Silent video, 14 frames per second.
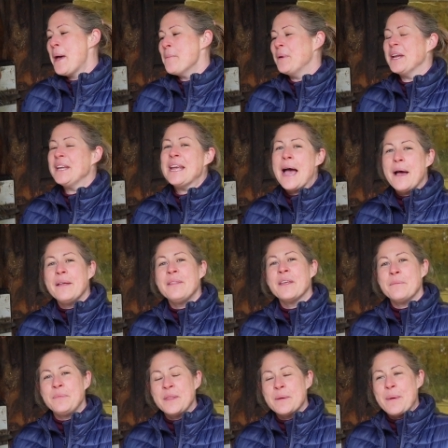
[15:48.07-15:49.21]
But yeah,
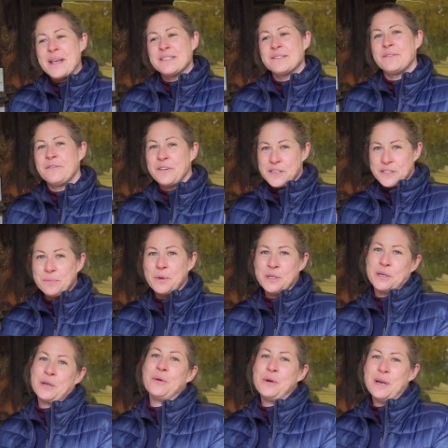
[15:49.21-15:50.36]
the best first port
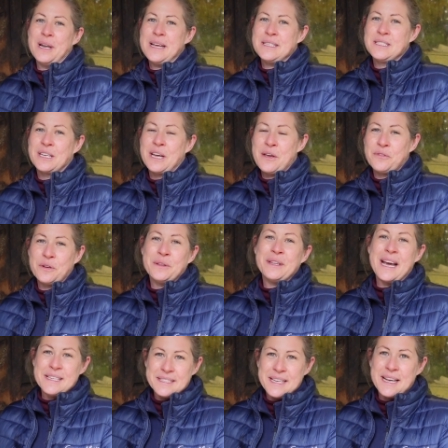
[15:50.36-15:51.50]
of call is to go through the
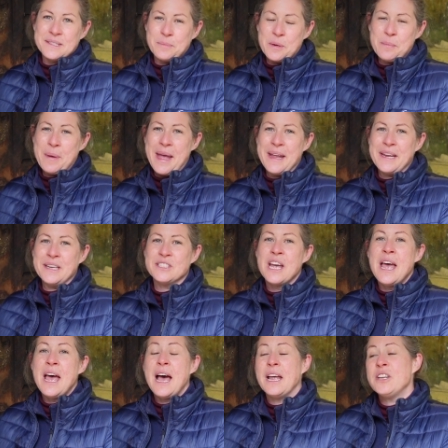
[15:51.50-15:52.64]
Ask the Expert page,
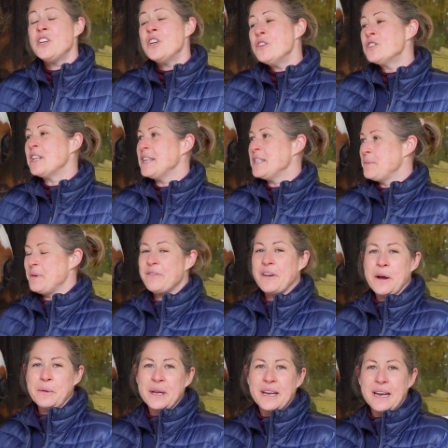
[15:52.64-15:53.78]
and usually, to be
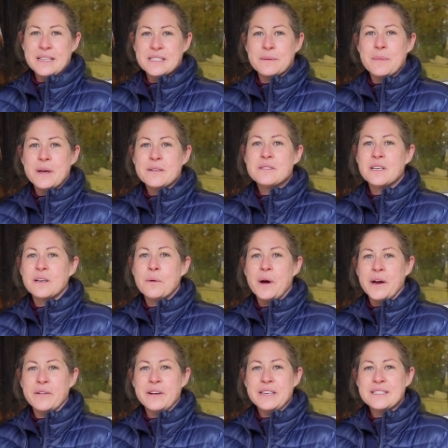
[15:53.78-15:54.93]
fair, we can answer most
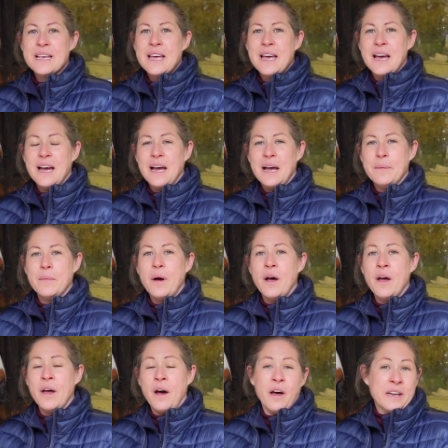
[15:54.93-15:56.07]
inquiries
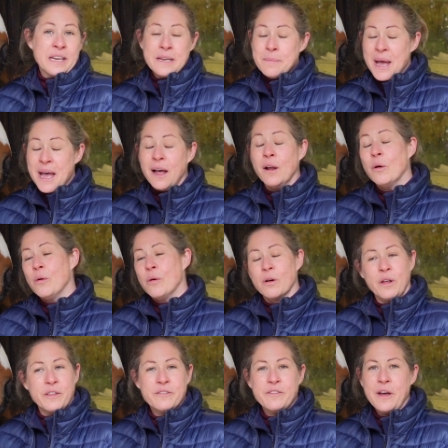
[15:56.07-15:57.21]
on email or
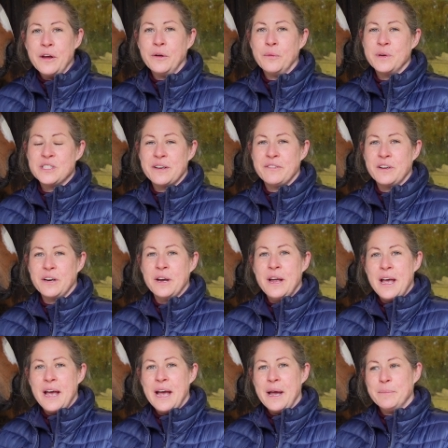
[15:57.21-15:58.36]
on the phone, whichever
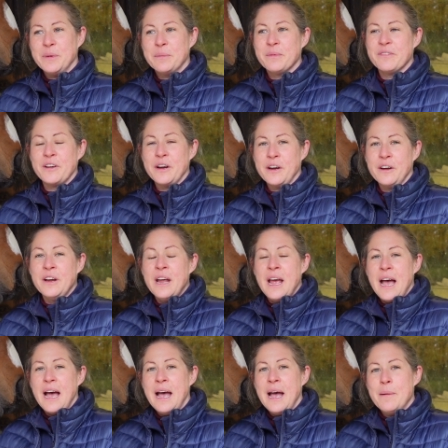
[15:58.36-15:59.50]
you prefer.
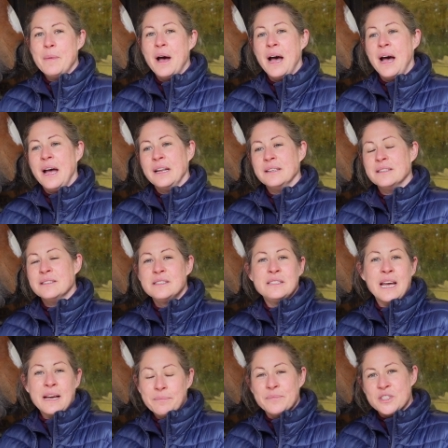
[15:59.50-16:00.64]
And
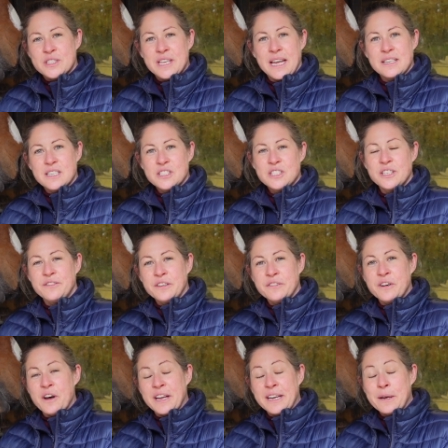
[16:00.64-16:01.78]
yeah, just get in touch if you've
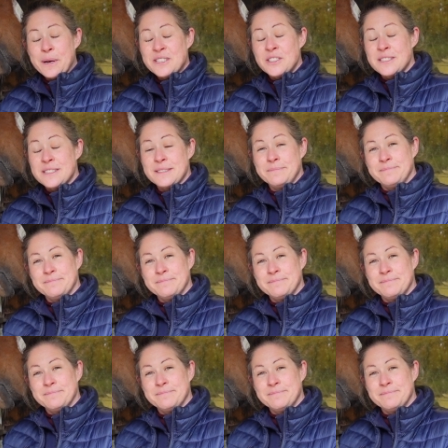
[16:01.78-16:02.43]
got any questions.